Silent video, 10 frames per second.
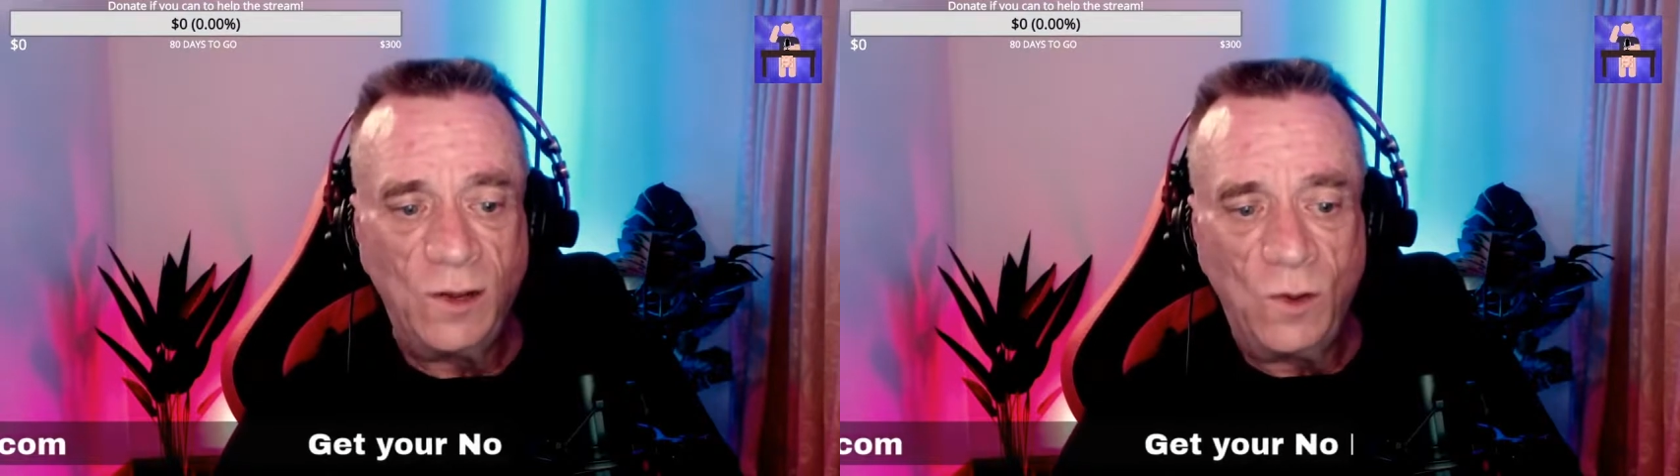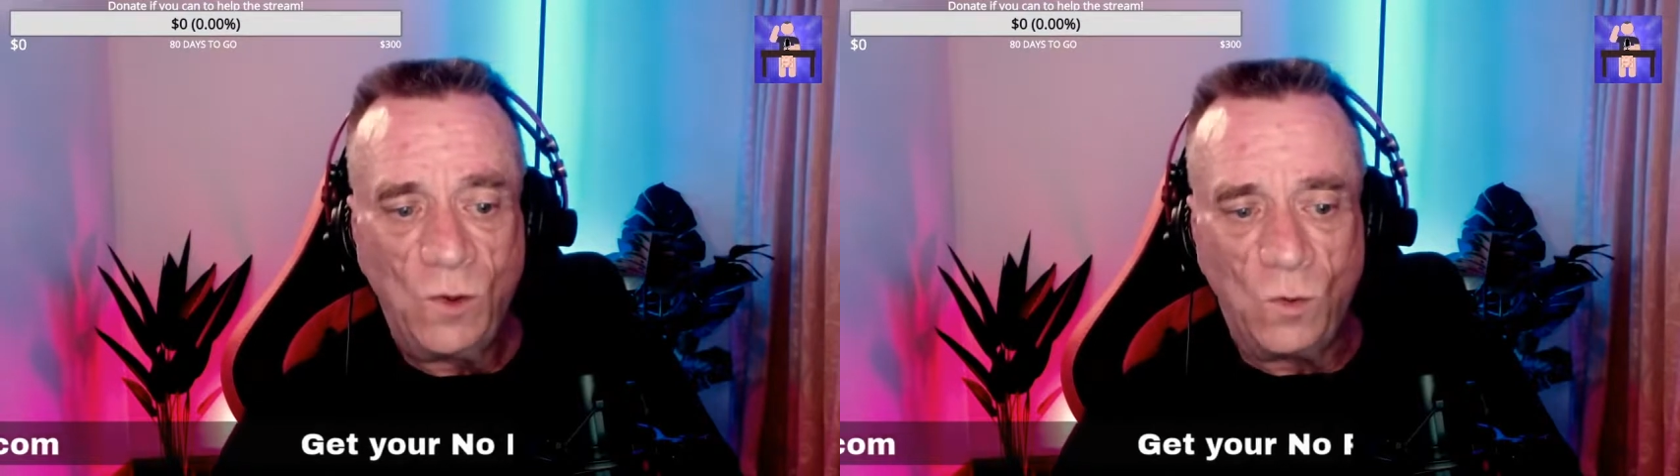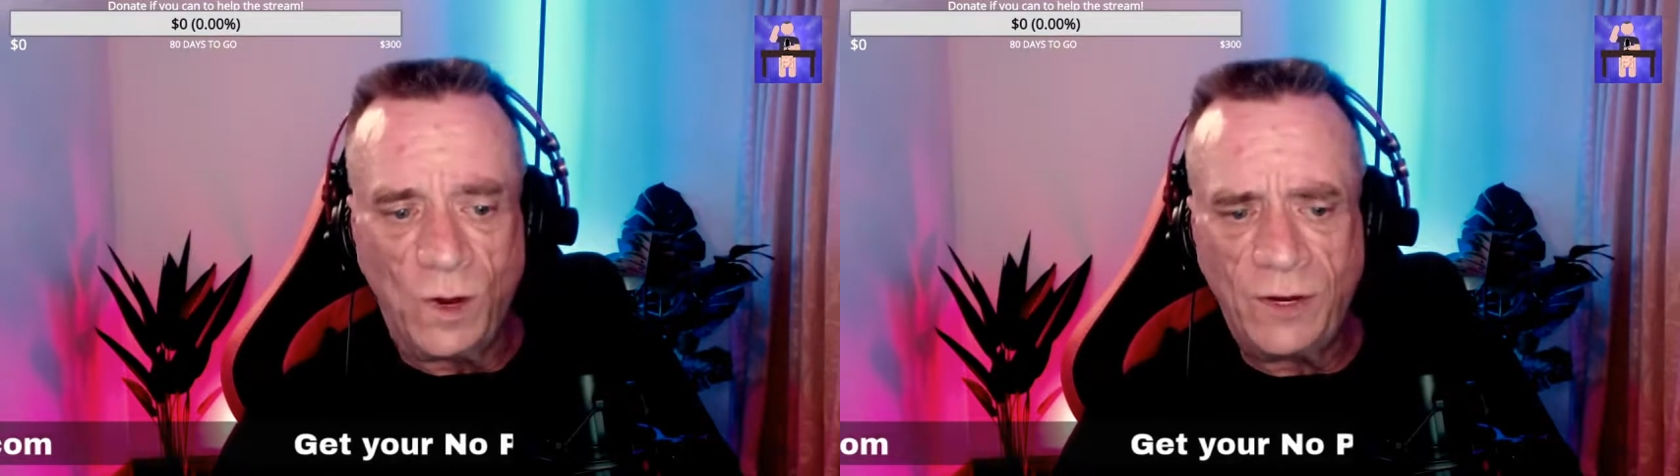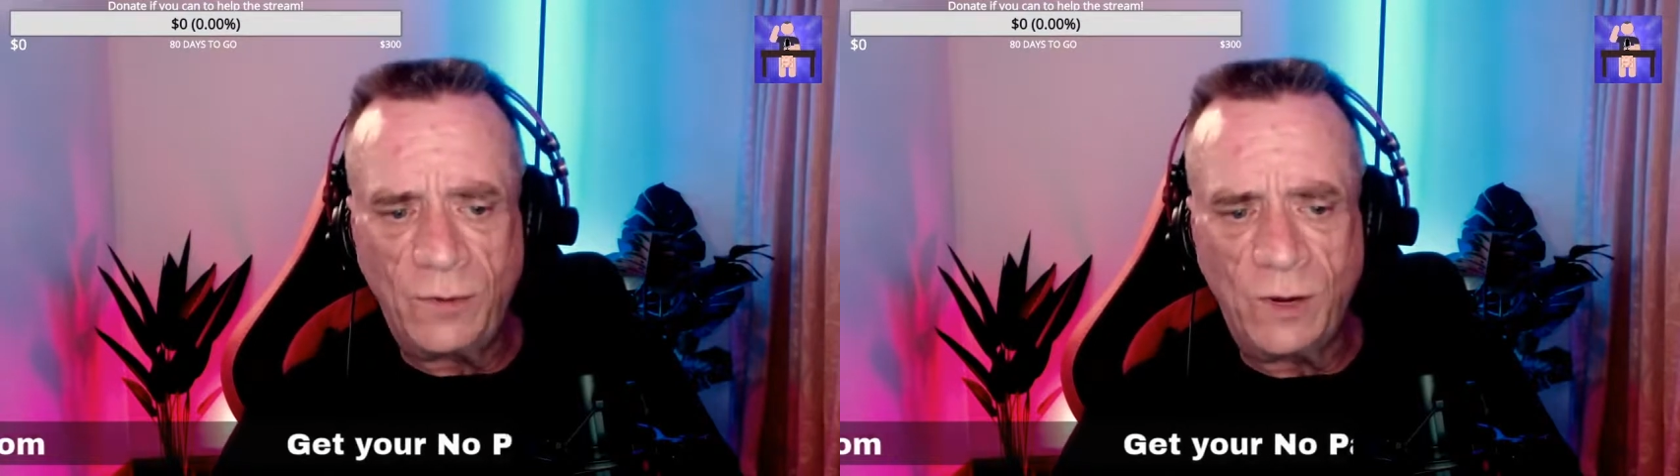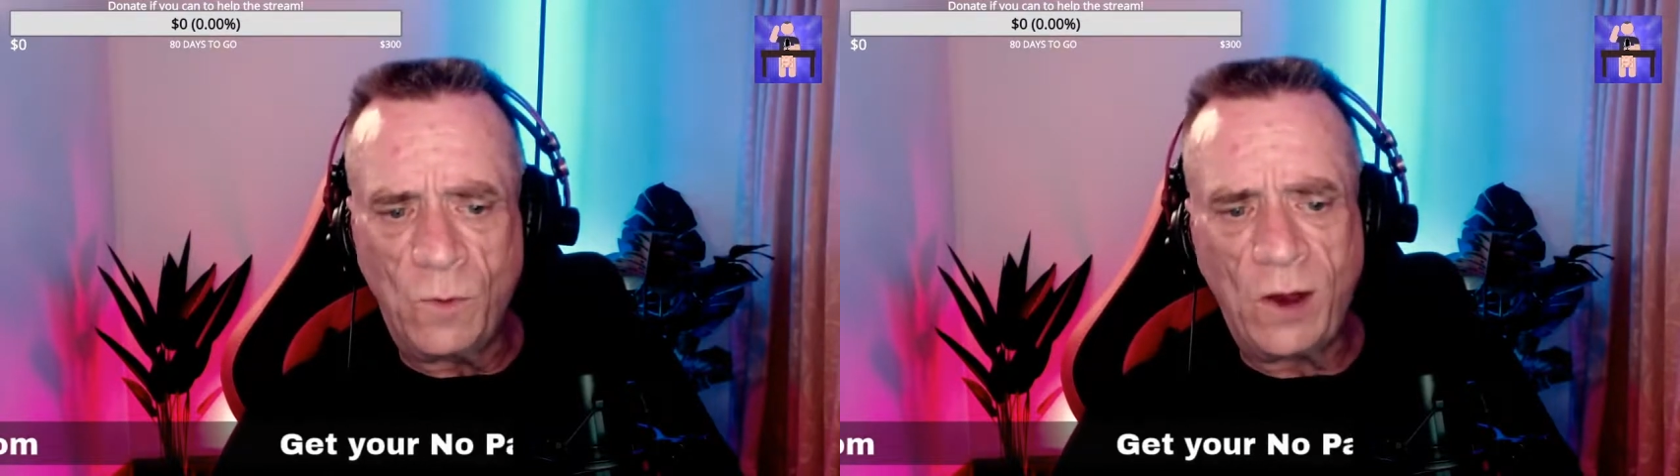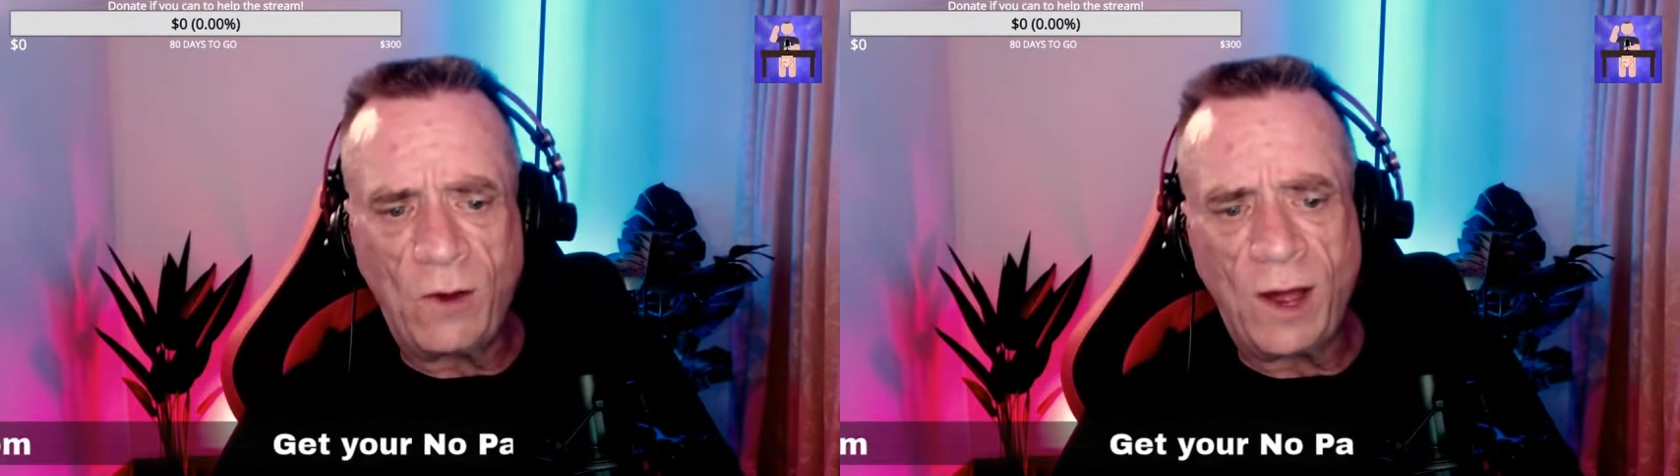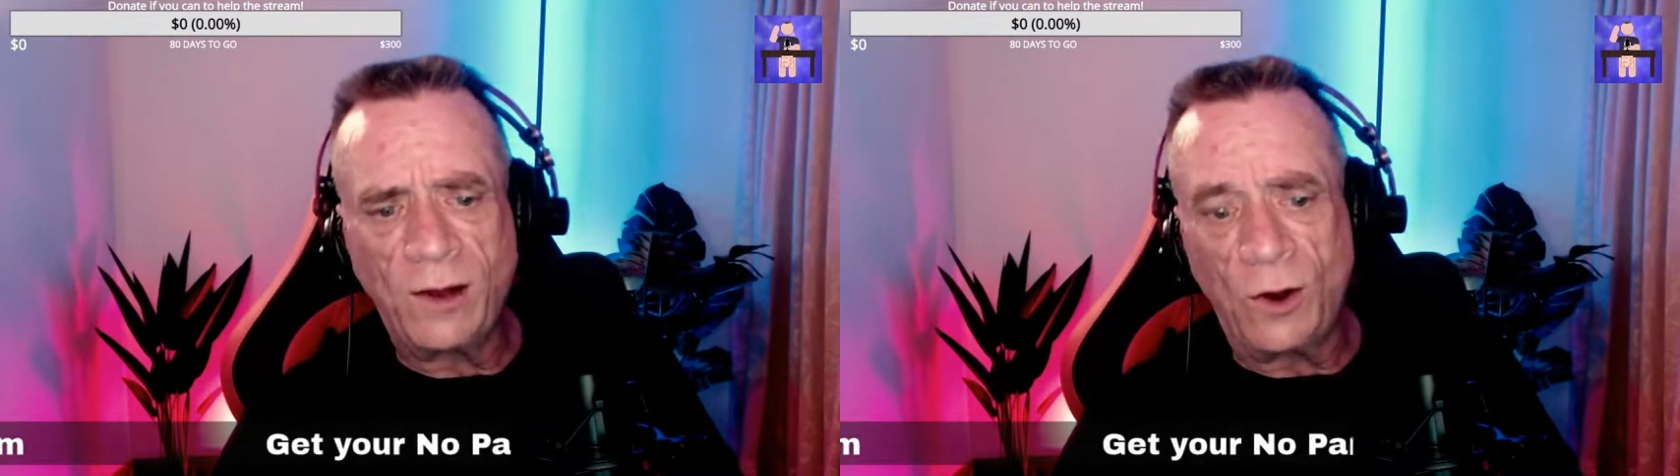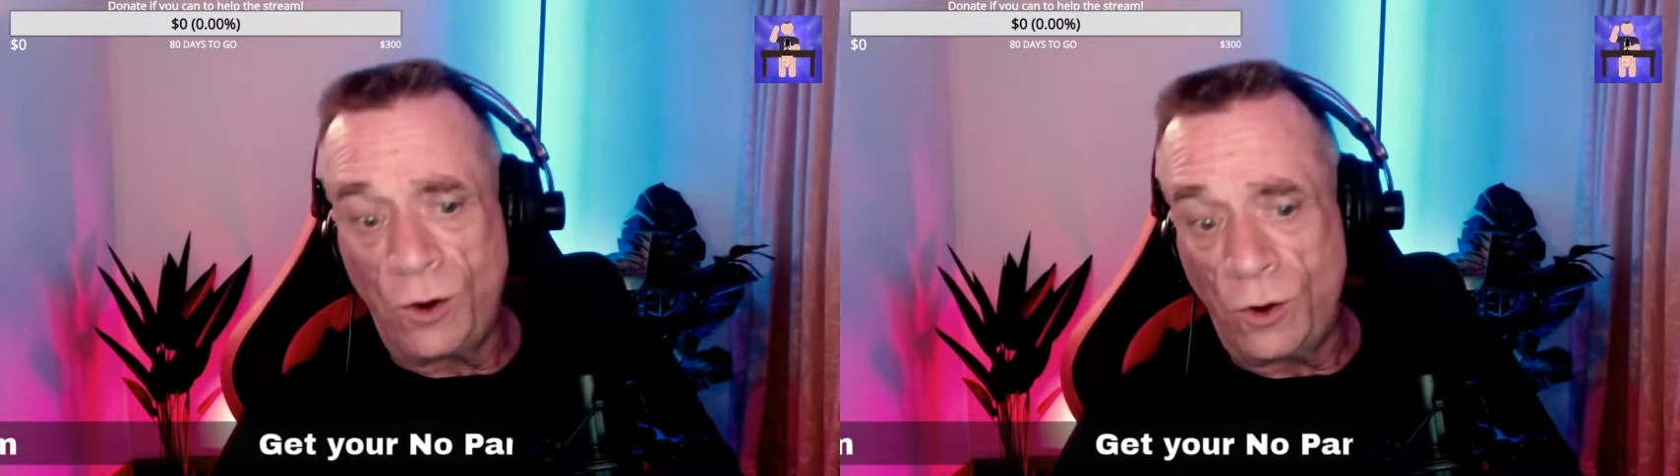wondering where on
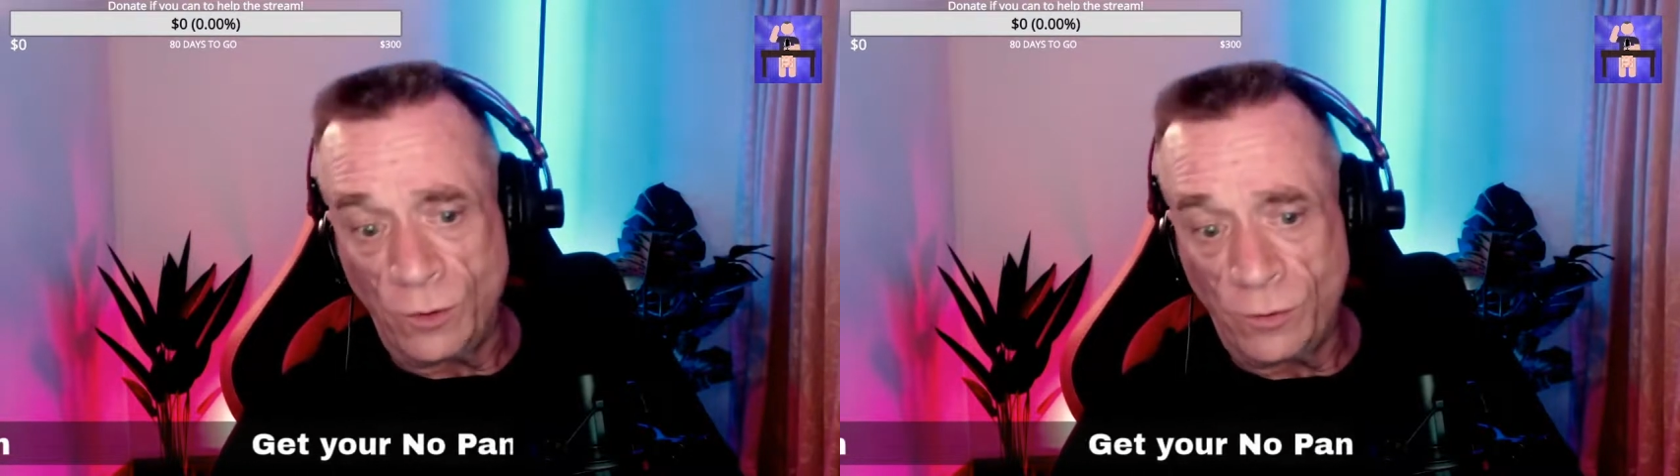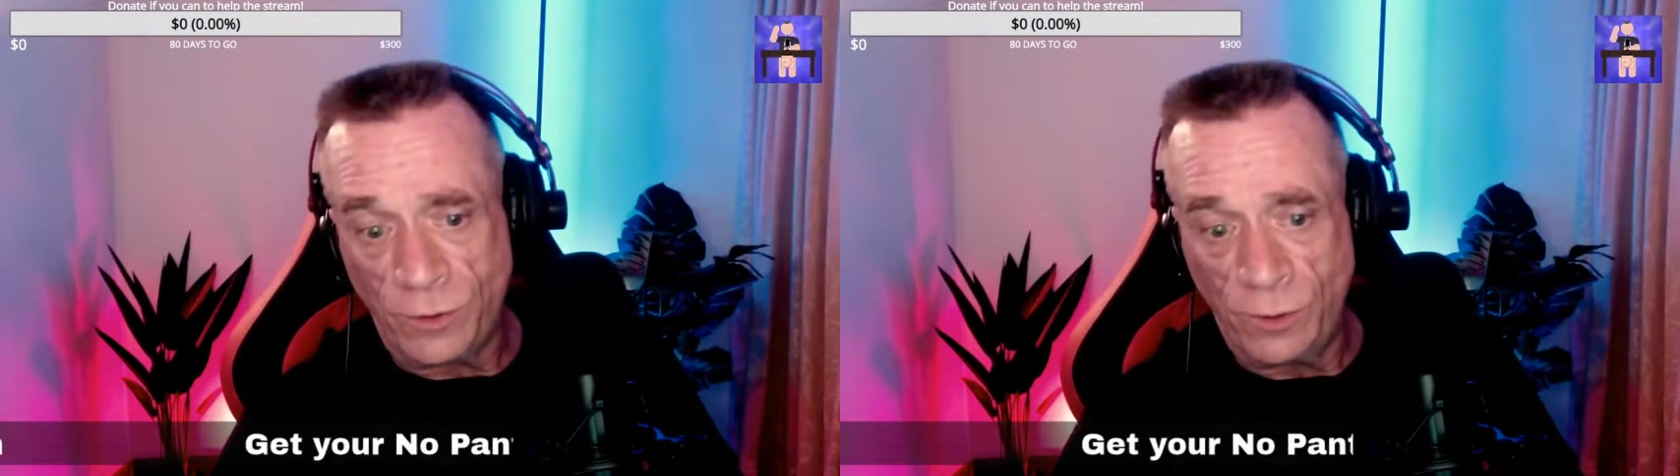earth you